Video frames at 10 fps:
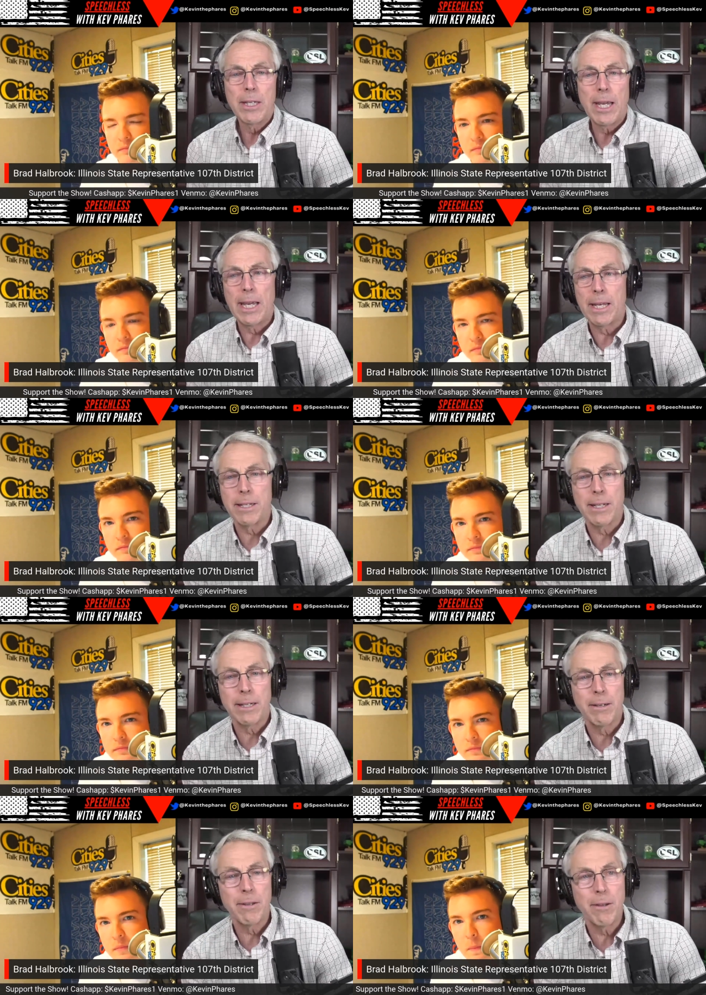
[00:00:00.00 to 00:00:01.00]
Speaker 1: and
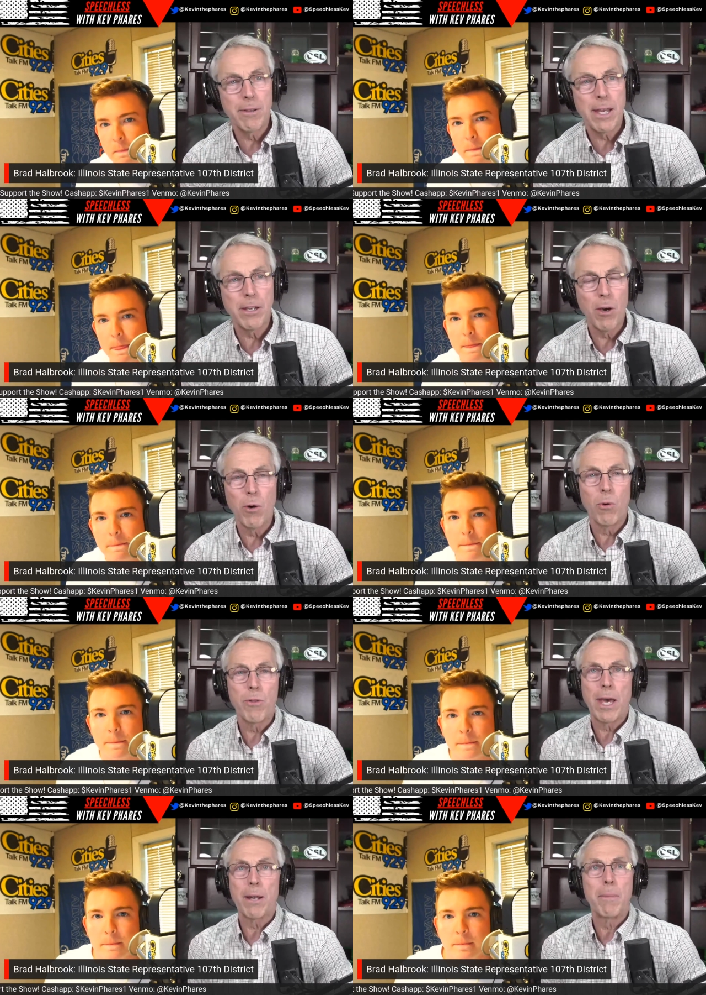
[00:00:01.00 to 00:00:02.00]
uh, they know
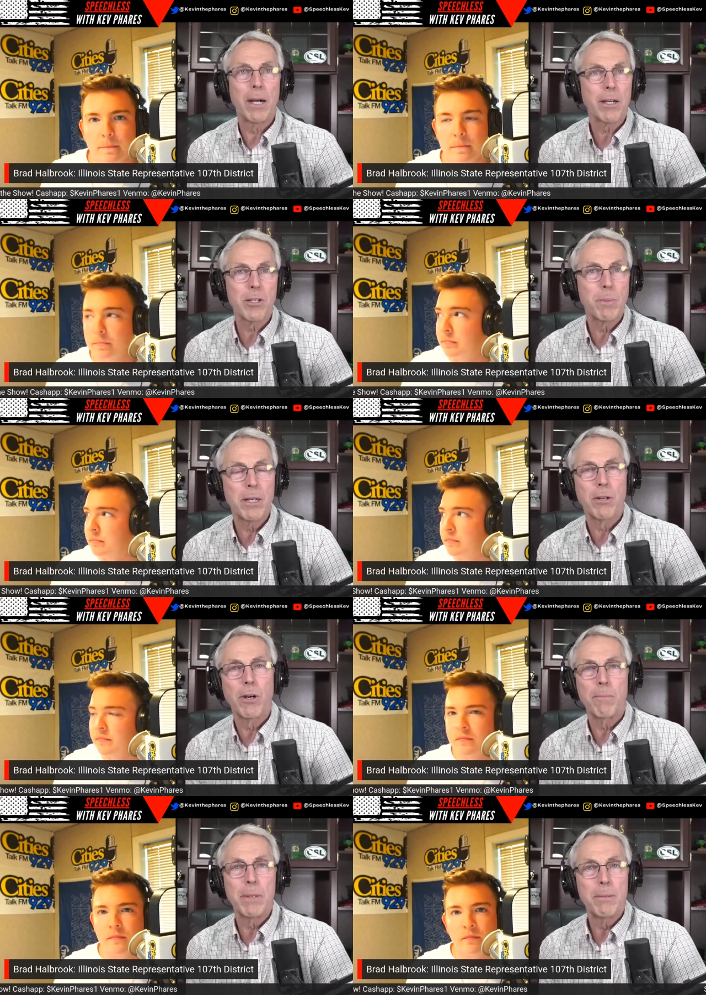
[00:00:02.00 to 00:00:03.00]
that America's been
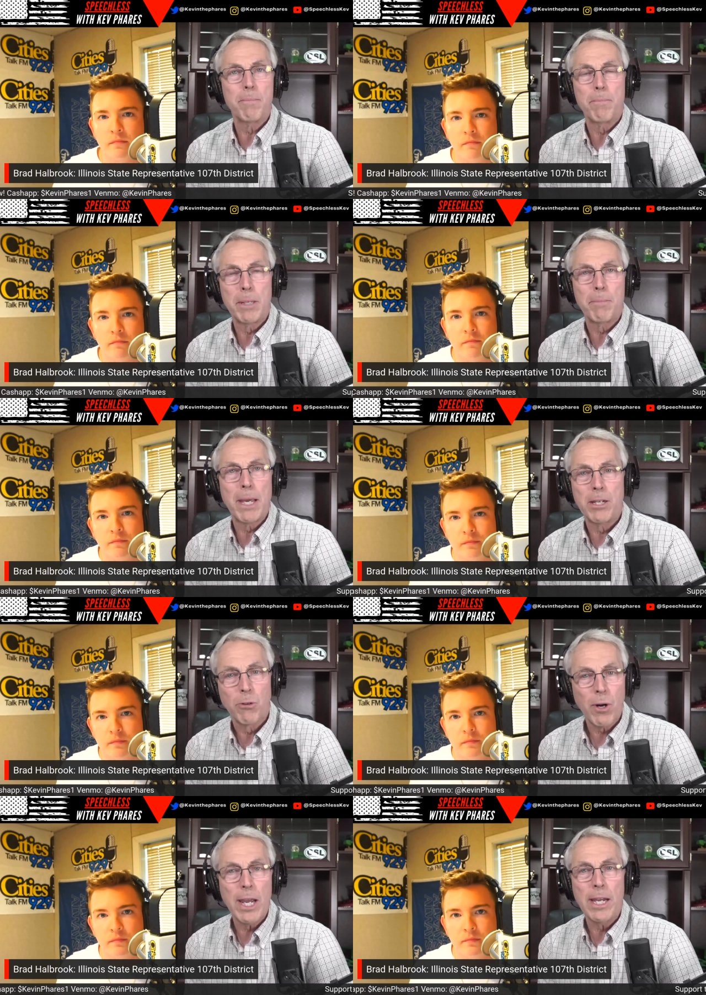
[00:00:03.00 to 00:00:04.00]
been been made
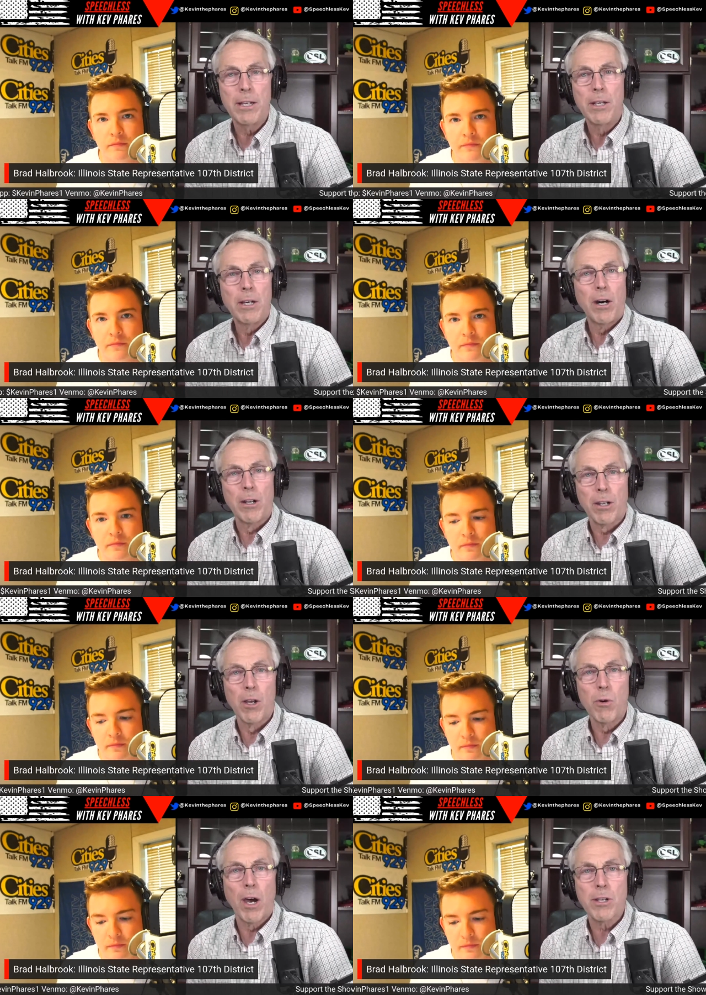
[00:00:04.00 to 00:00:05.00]
great on low
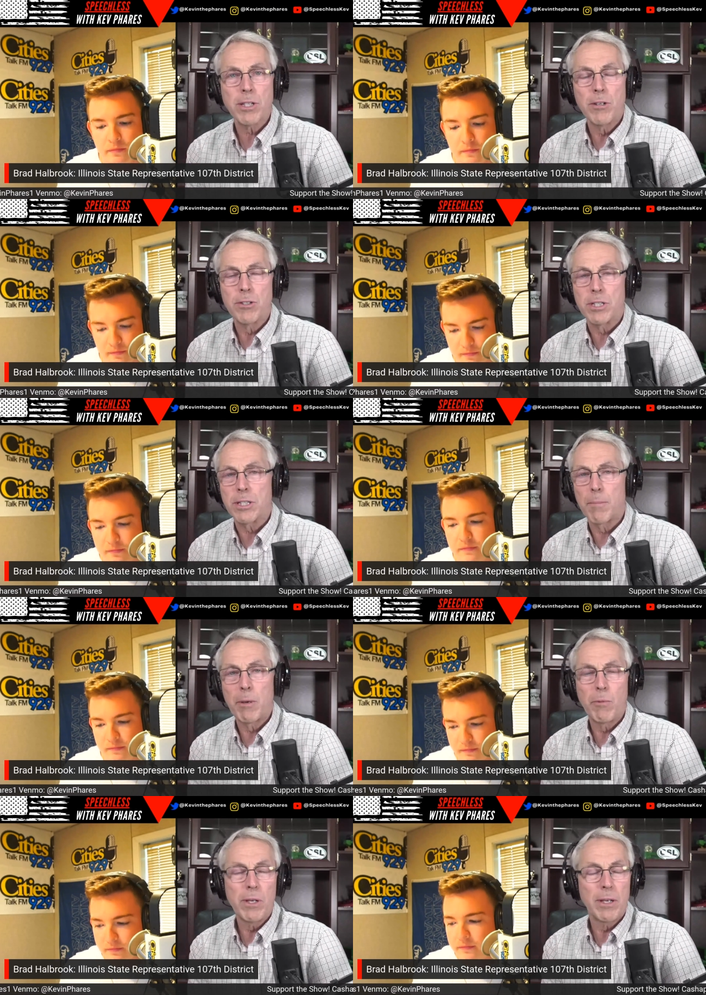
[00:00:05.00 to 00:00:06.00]
cost energies. I mean,
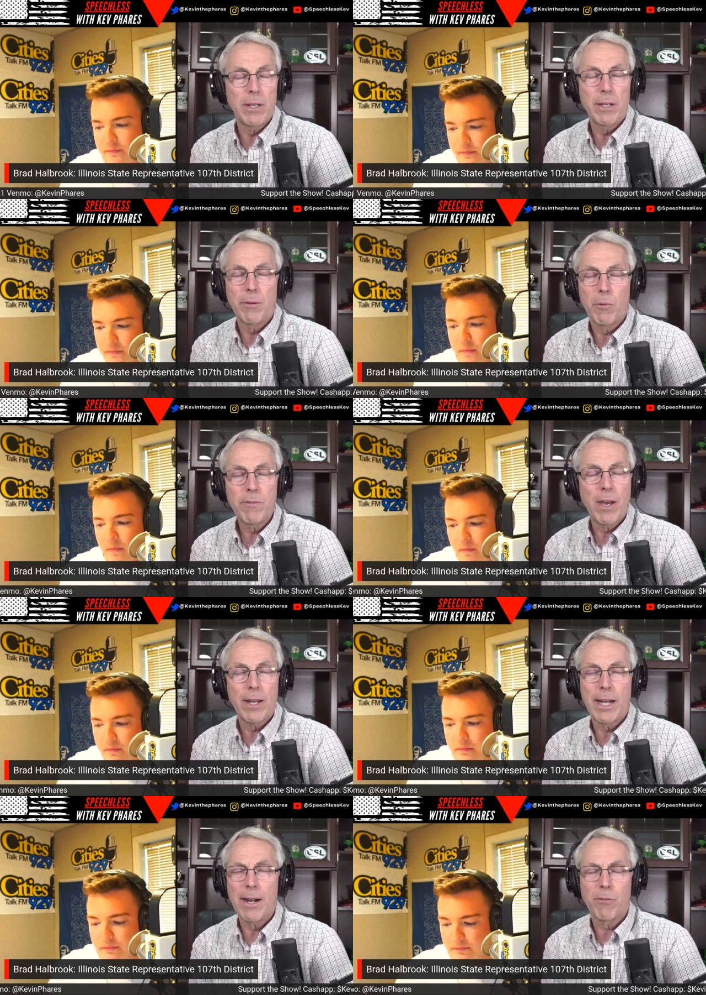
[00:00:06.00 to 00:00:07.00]
we, have uh, got
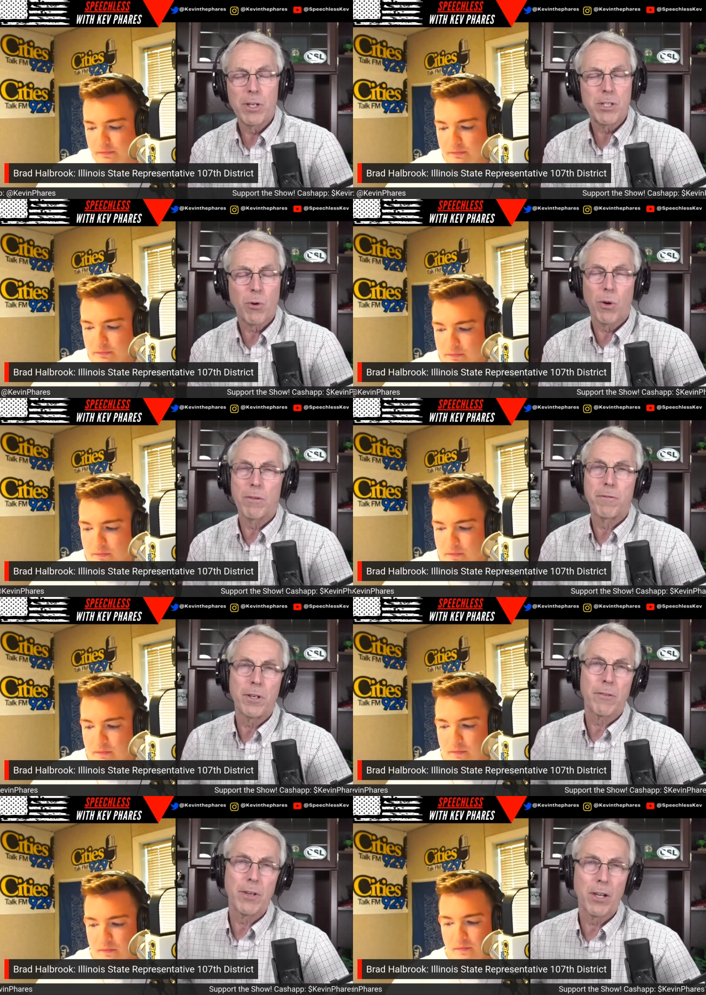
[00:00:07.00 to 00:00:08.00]
every square
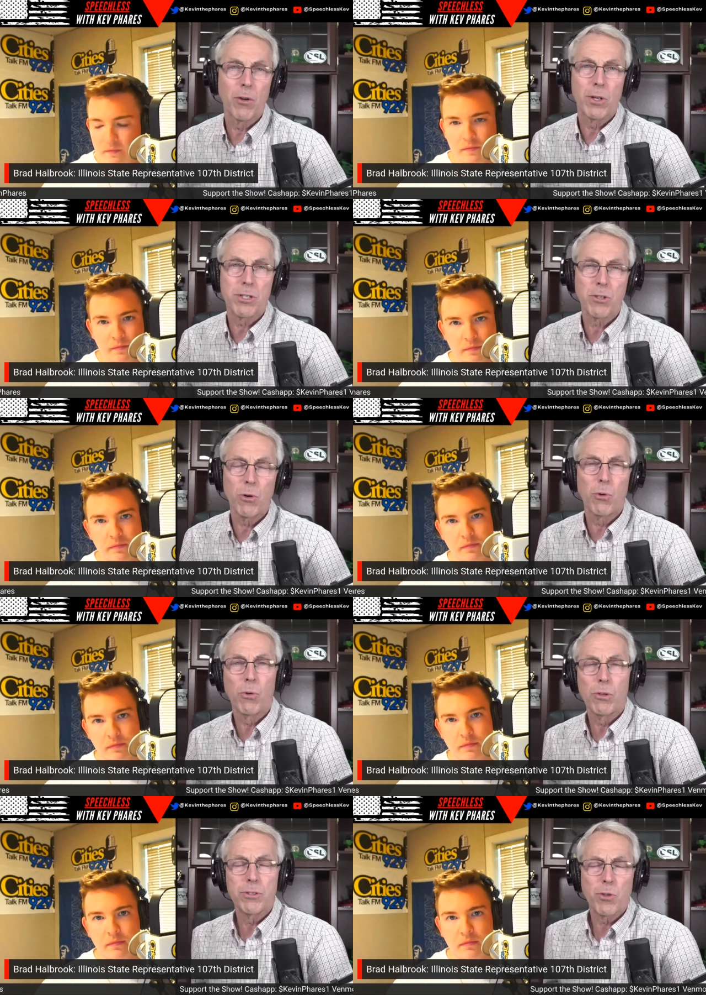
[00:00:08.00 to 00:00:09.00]
foot of Illinois
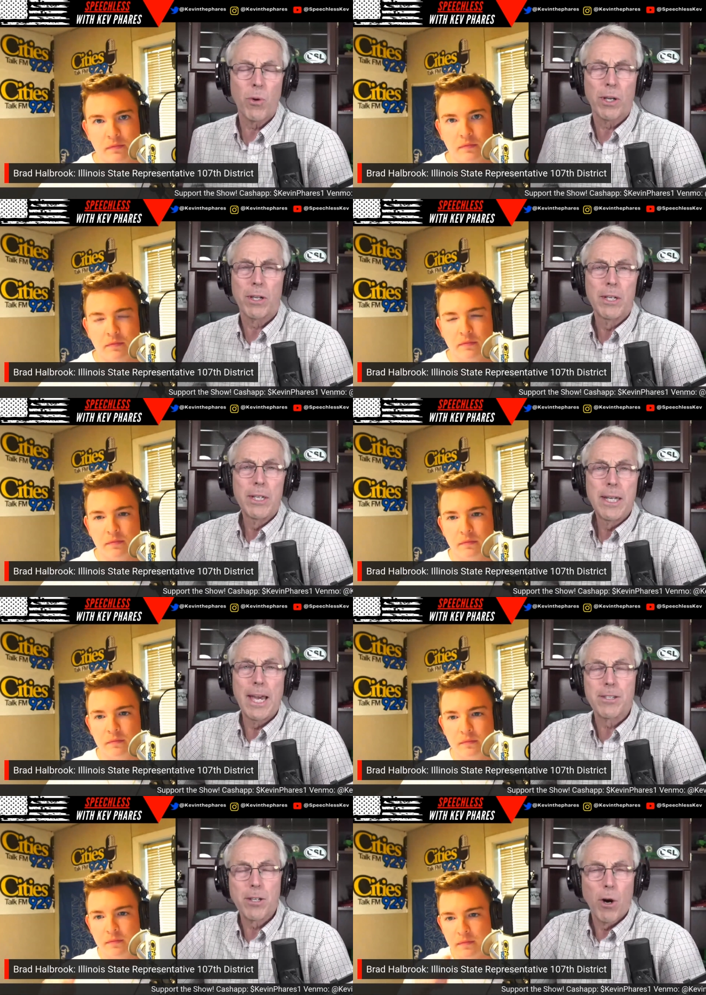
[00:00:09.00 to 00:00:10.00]
soil soil
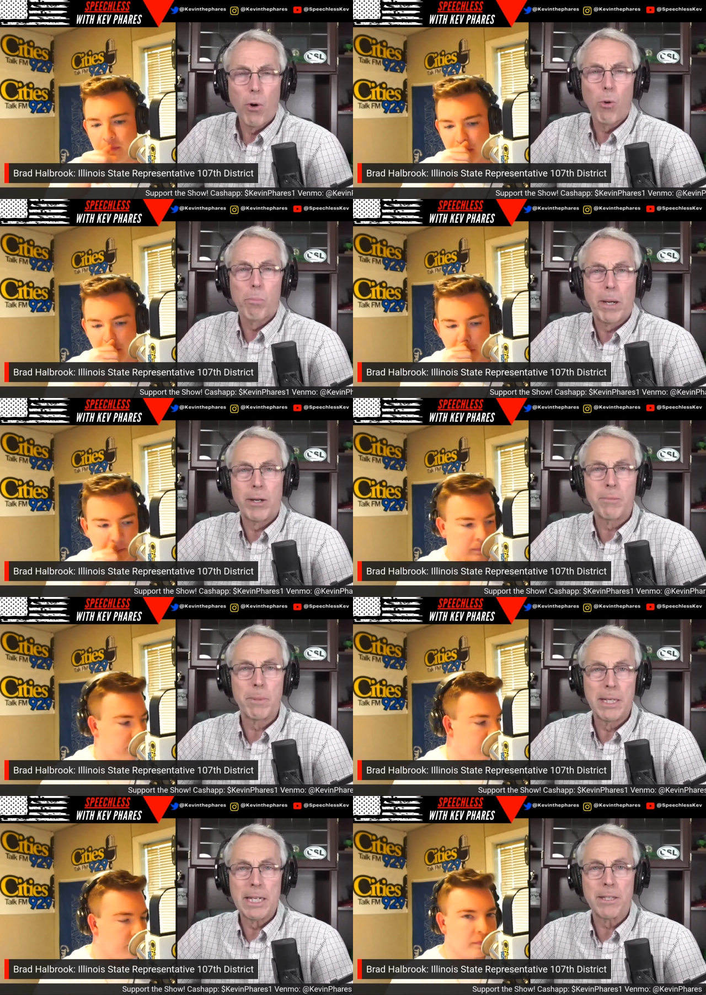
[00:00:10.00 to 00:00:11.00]
has coal buried
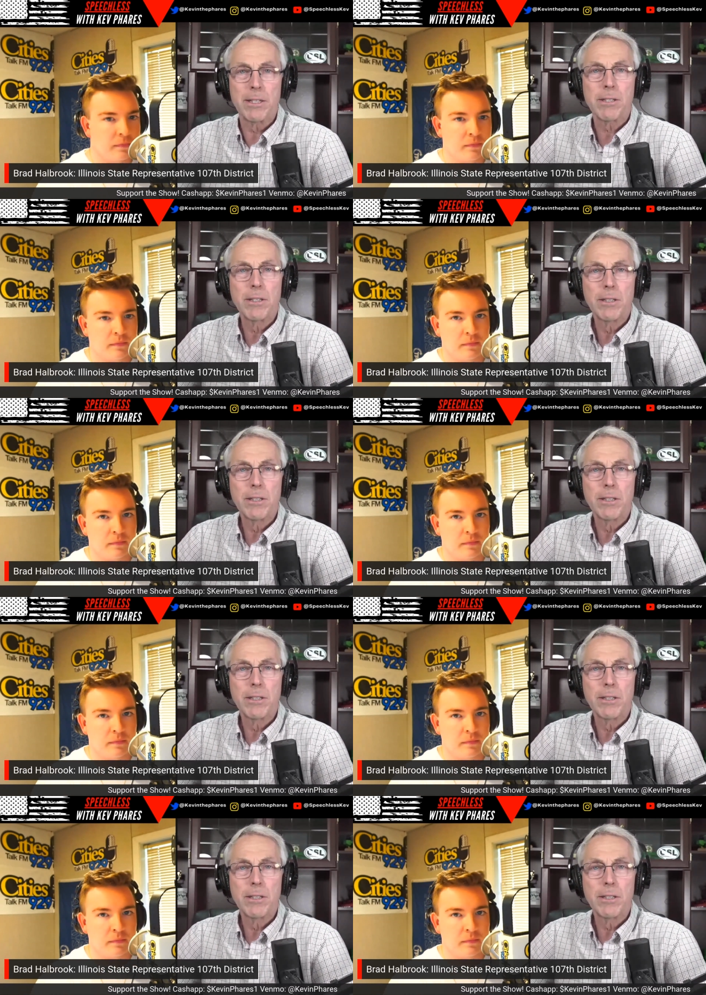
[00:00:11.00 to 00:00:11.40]
beneath it.